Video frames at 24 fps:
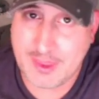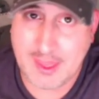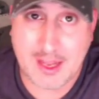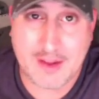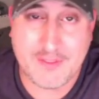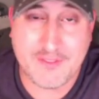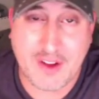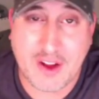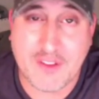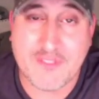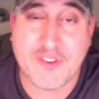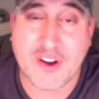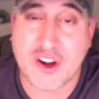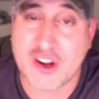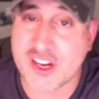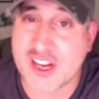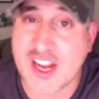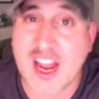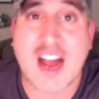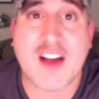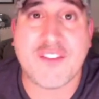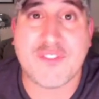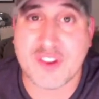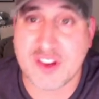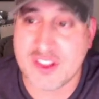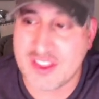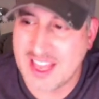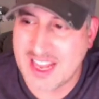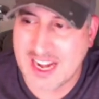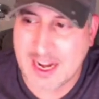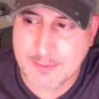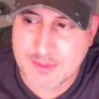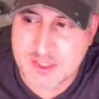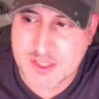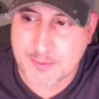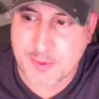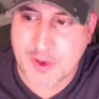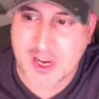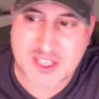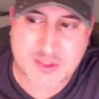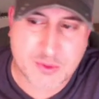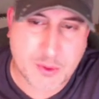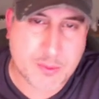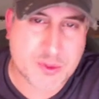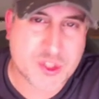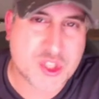I'm, I'm very confident that. I'm surprised we've